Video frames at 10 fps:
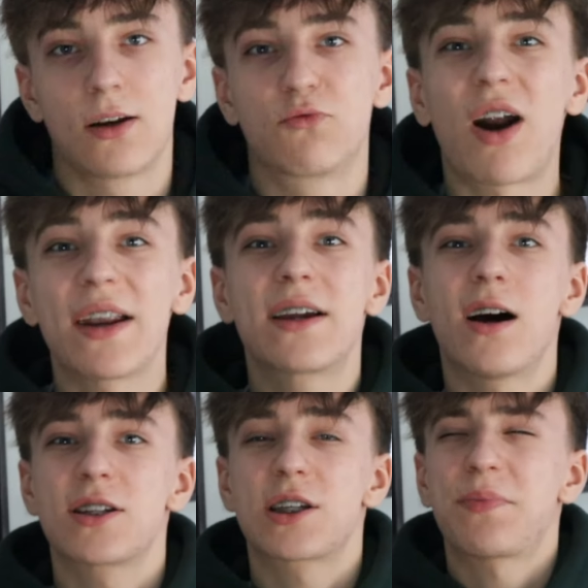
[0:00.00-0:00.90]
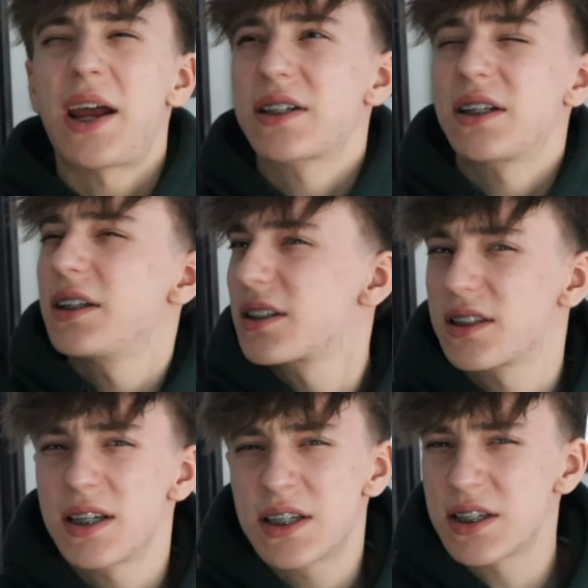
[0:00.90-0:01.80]
Rally cars up next, and
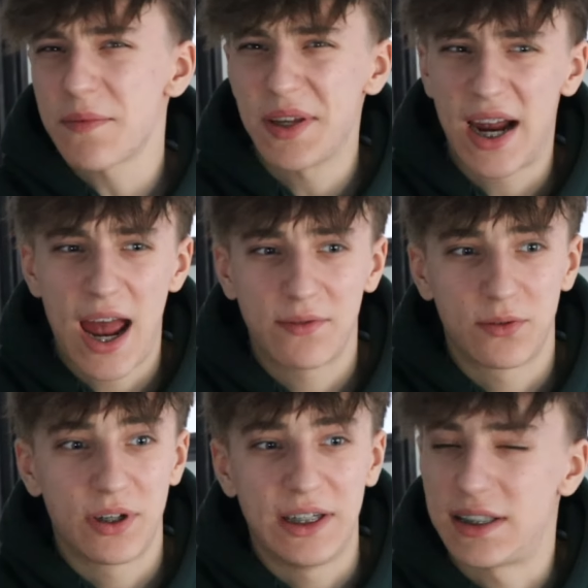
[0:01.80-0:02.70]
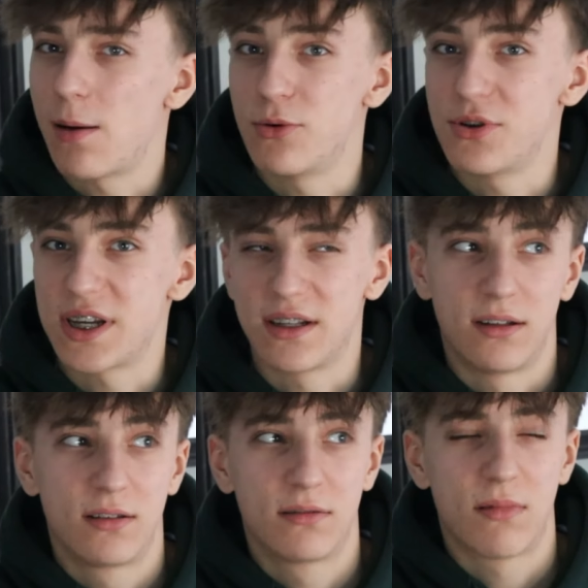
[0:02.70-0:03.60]
this is something I haven't really dabbled
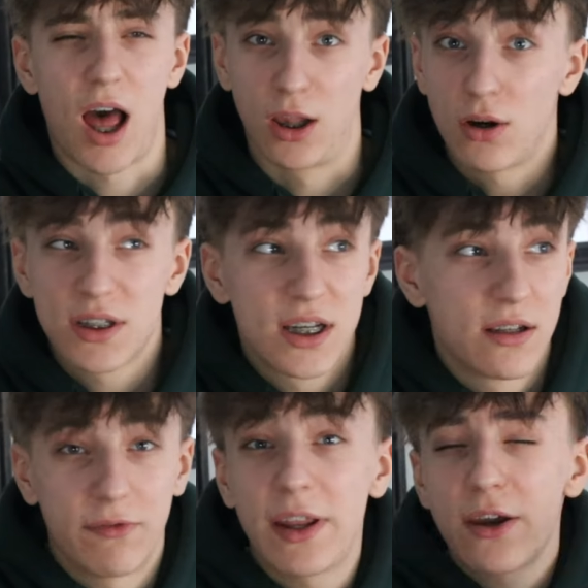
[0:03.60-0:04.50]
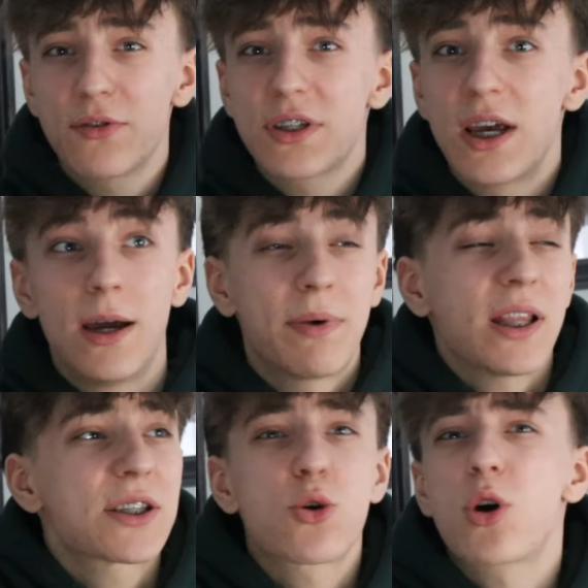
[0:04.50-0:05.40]
in a lot in videos, but
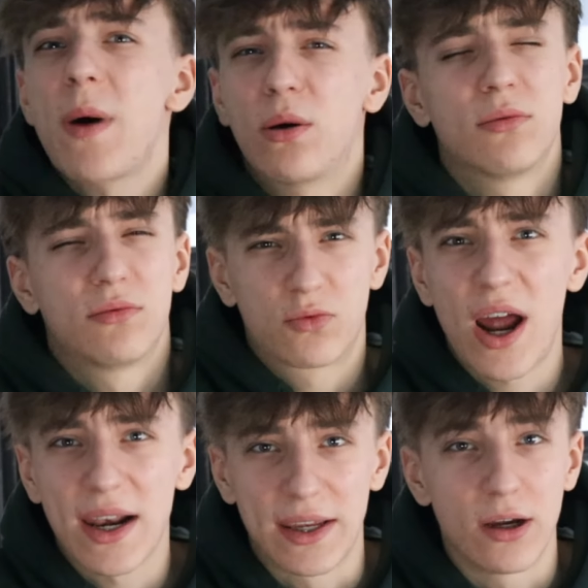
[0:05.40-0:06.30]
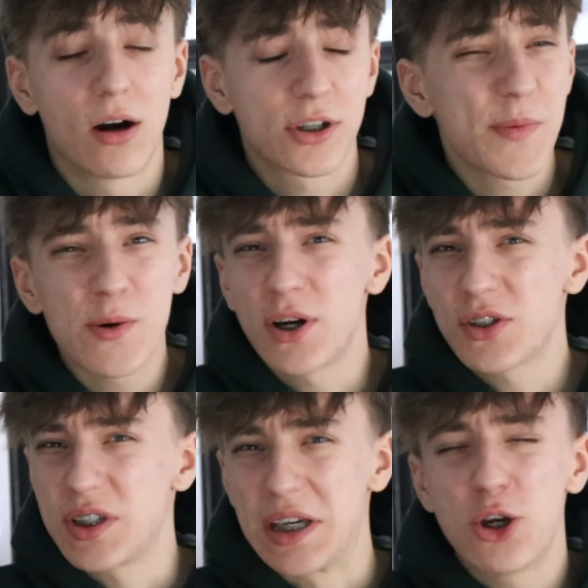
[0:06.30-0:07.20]
let's talk about Rally,
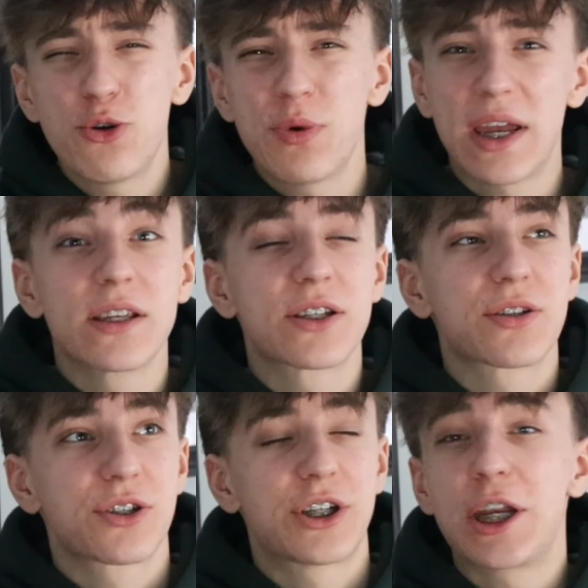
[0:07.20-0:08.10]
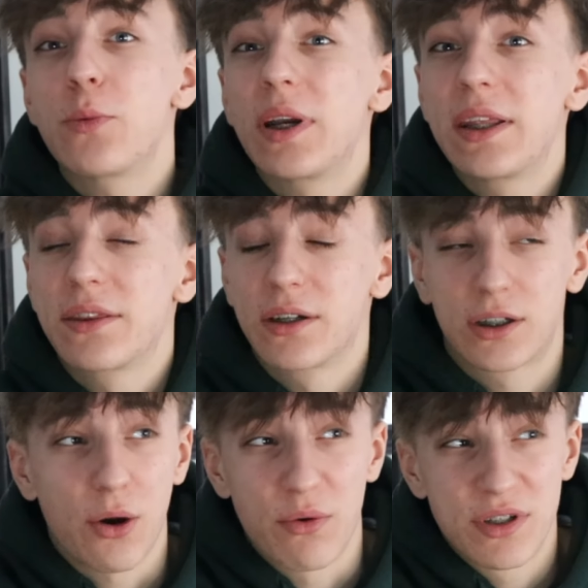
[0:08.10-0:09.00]
WRC, who is genuinely the
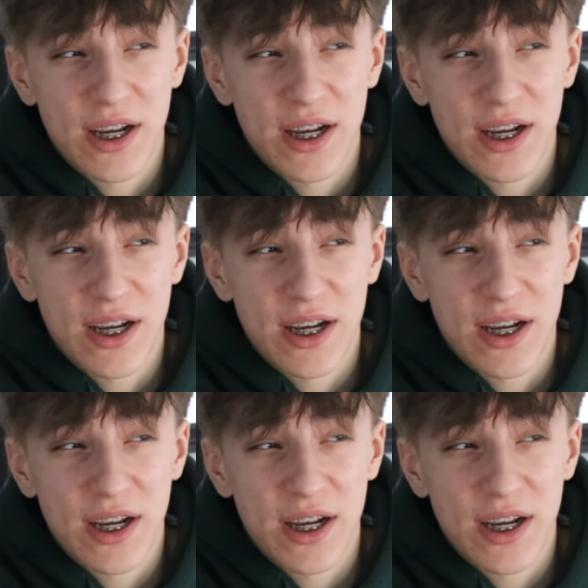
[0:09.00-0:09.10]
GOAT.